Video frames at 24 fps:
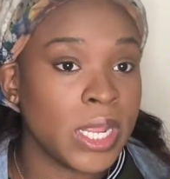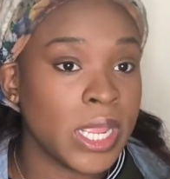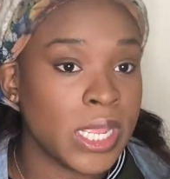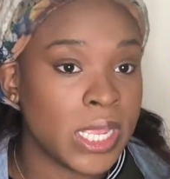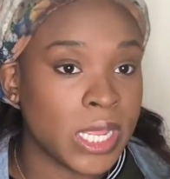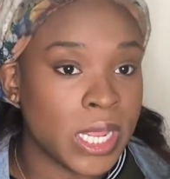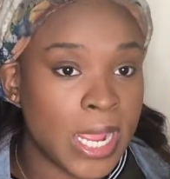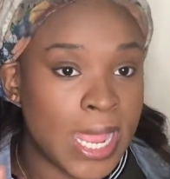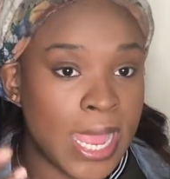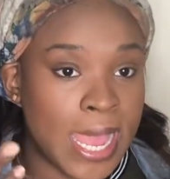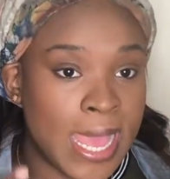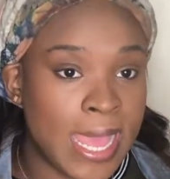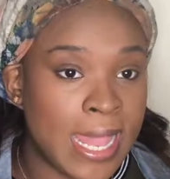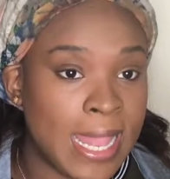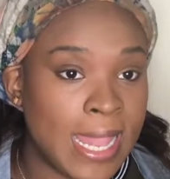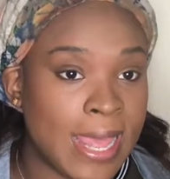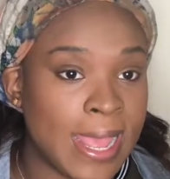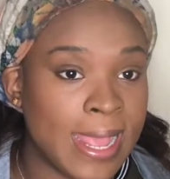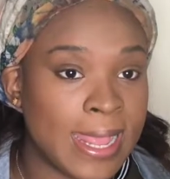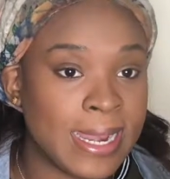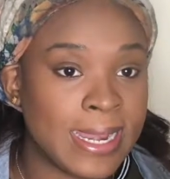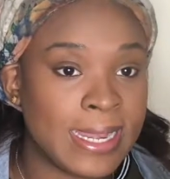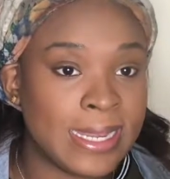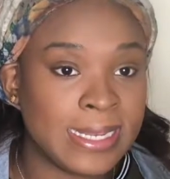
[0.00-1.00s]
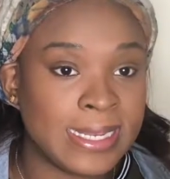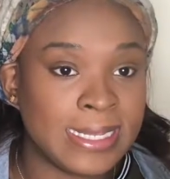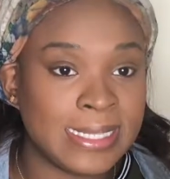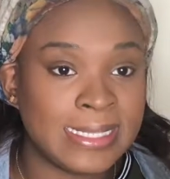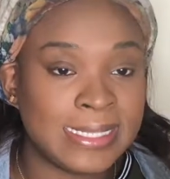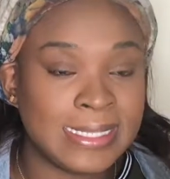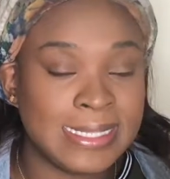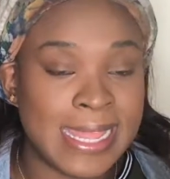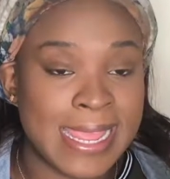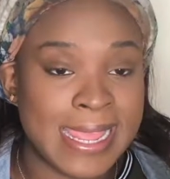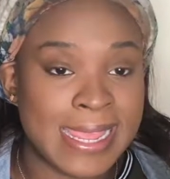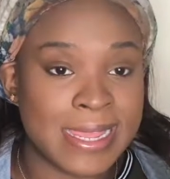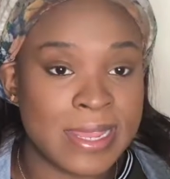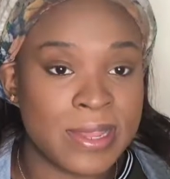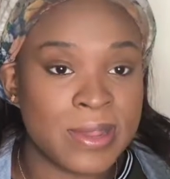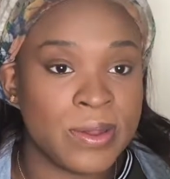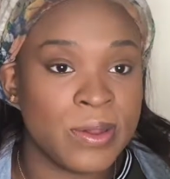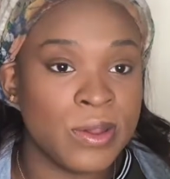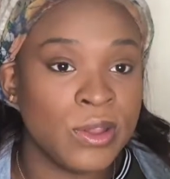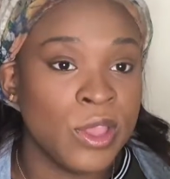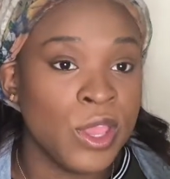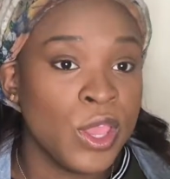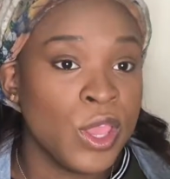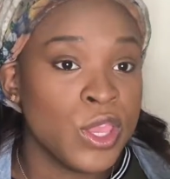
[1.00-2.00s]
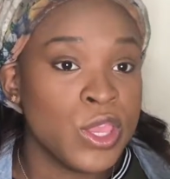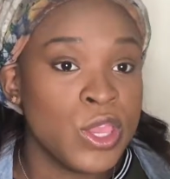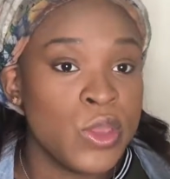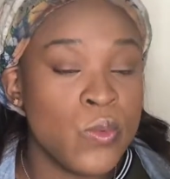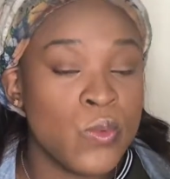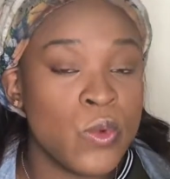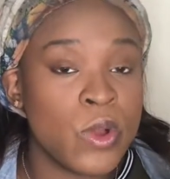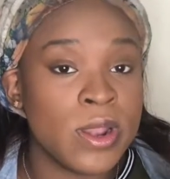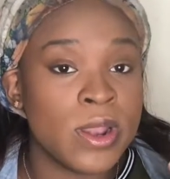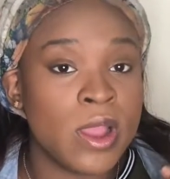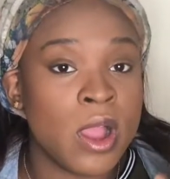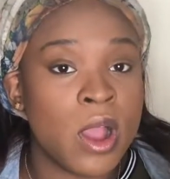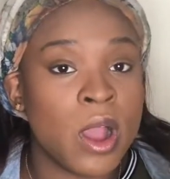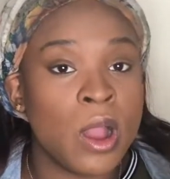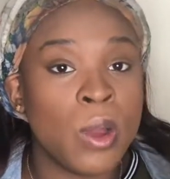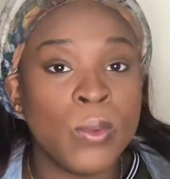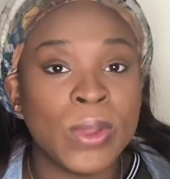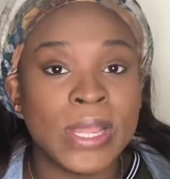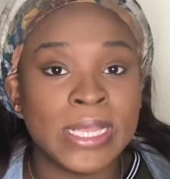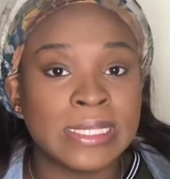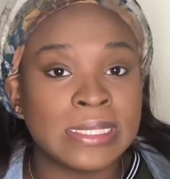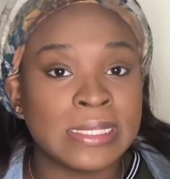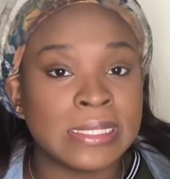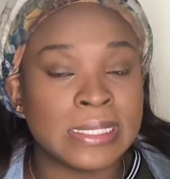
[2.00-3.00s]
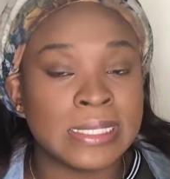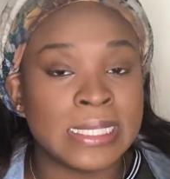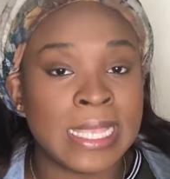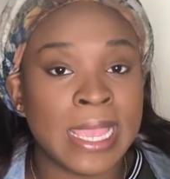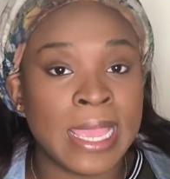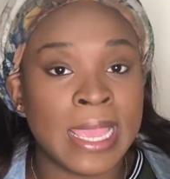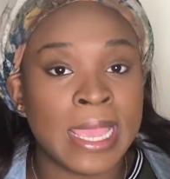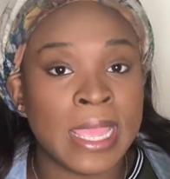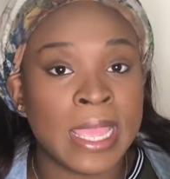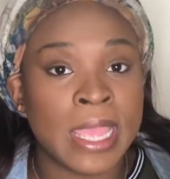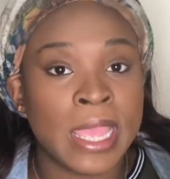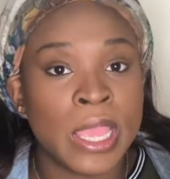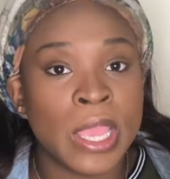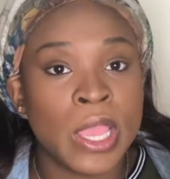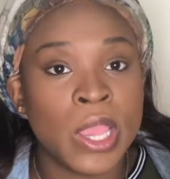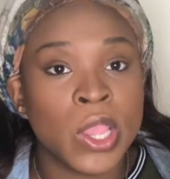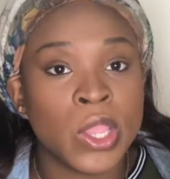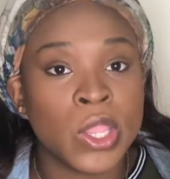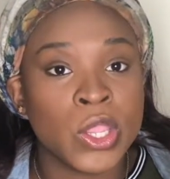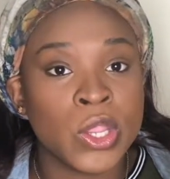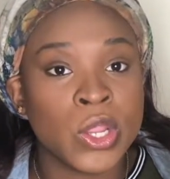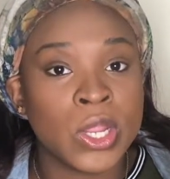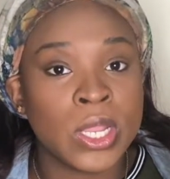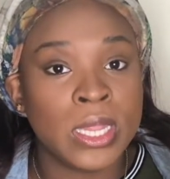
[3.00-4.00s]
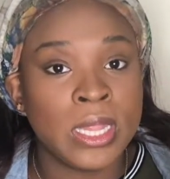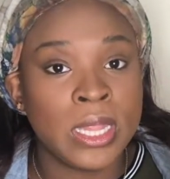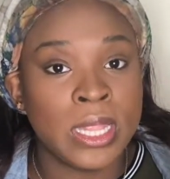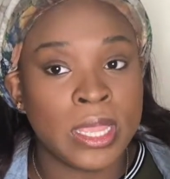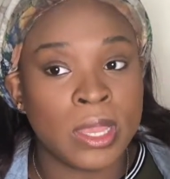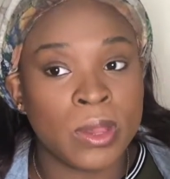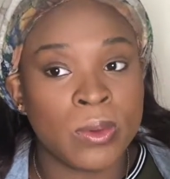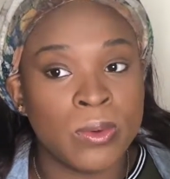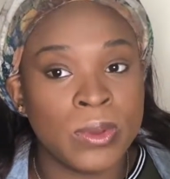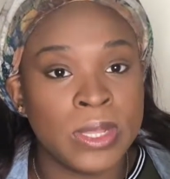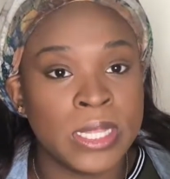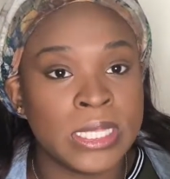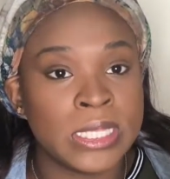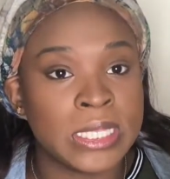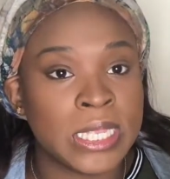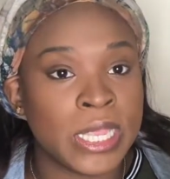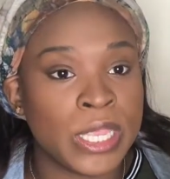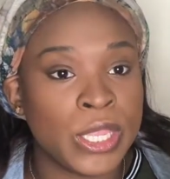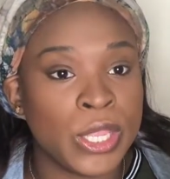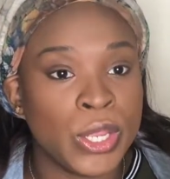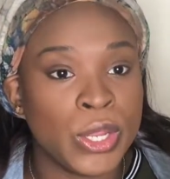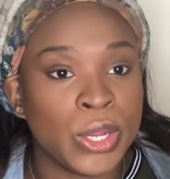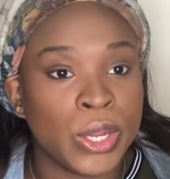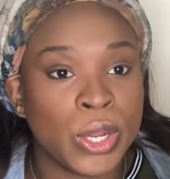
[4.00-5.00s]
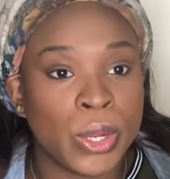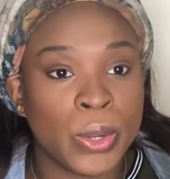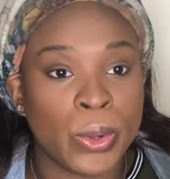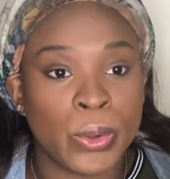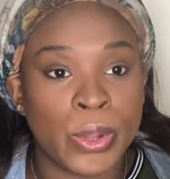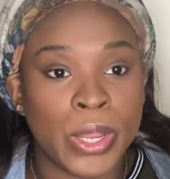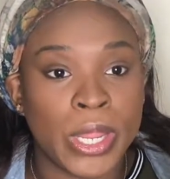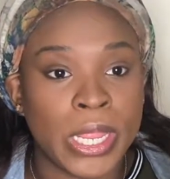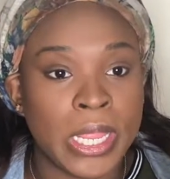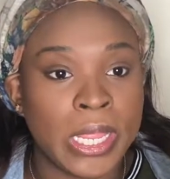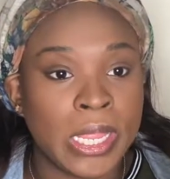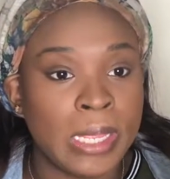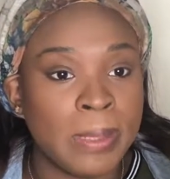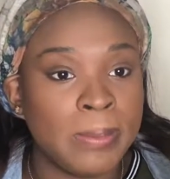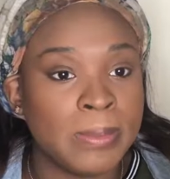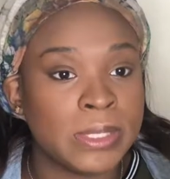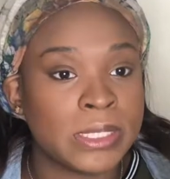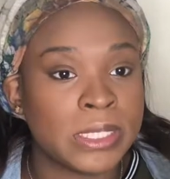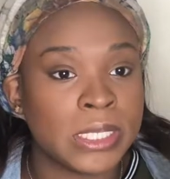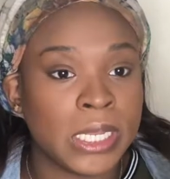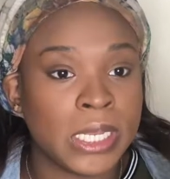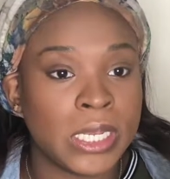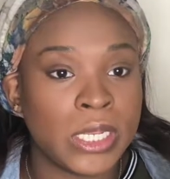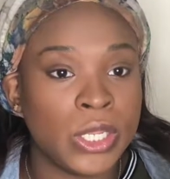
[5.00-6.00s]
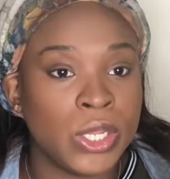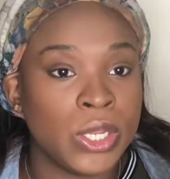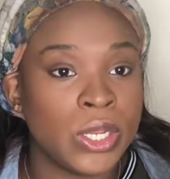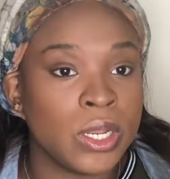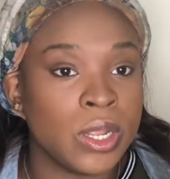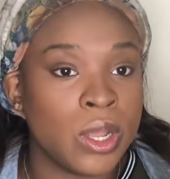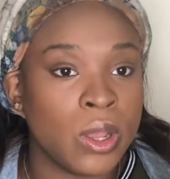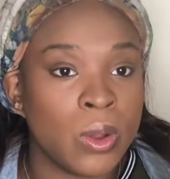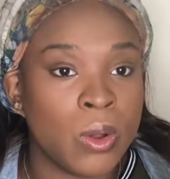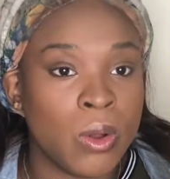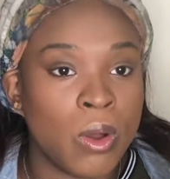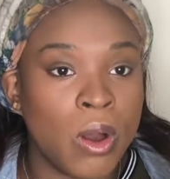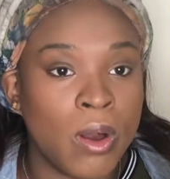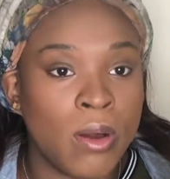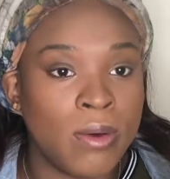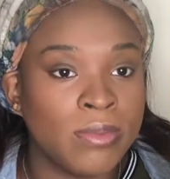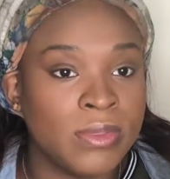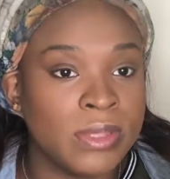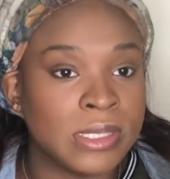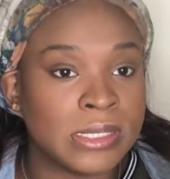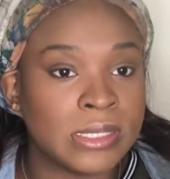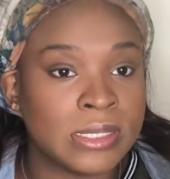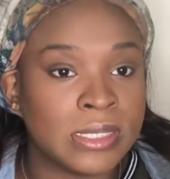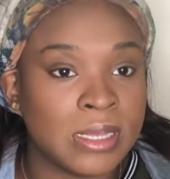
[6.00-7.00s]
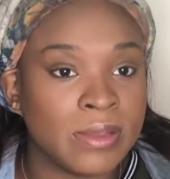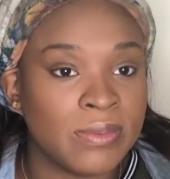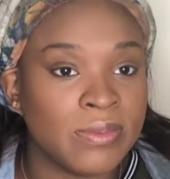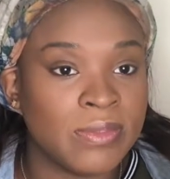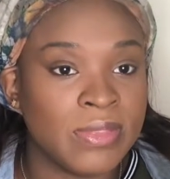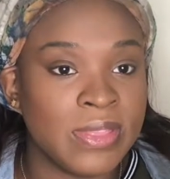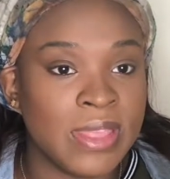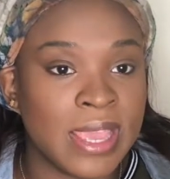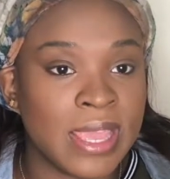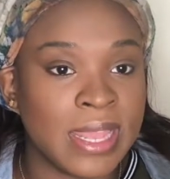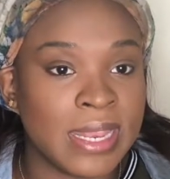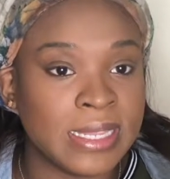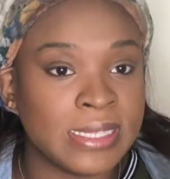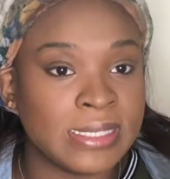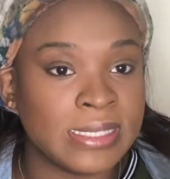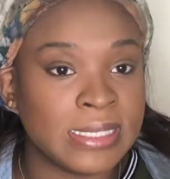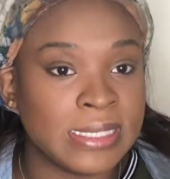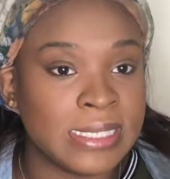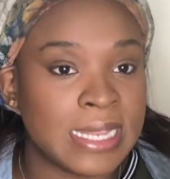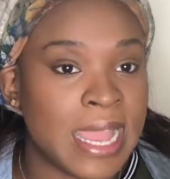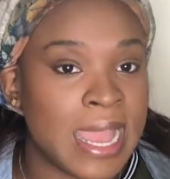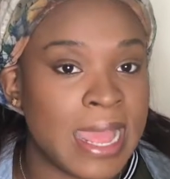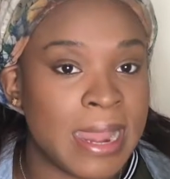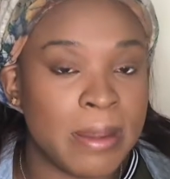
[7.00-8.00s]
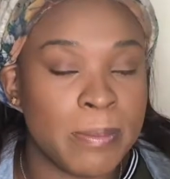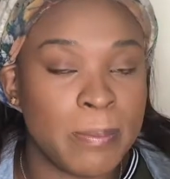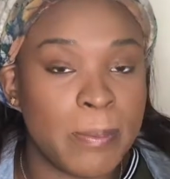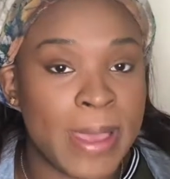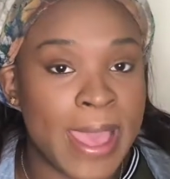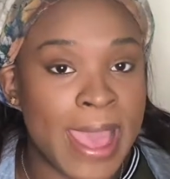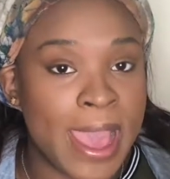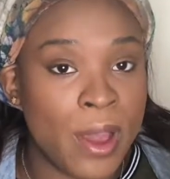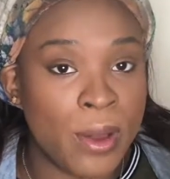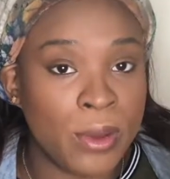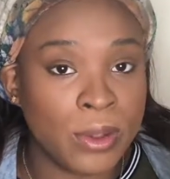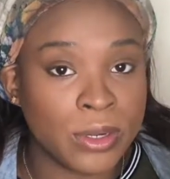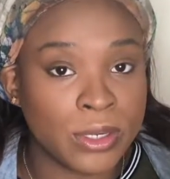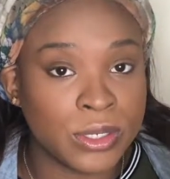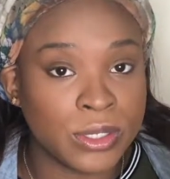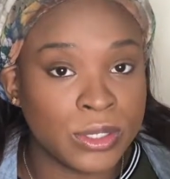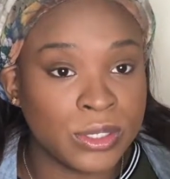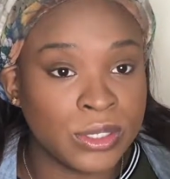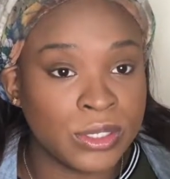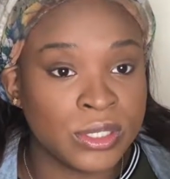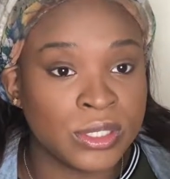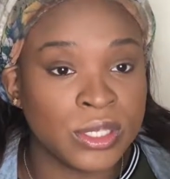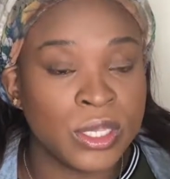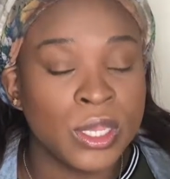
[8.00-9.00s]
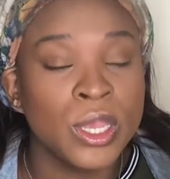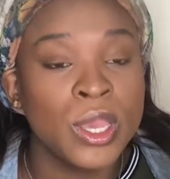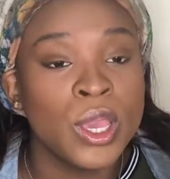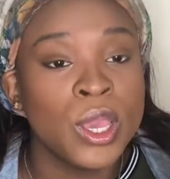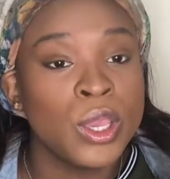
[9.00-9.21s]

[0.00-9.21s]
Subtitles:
and your highlighting is down, you want to always set your liquids and your creams and, you know, all the stuff that is not powders.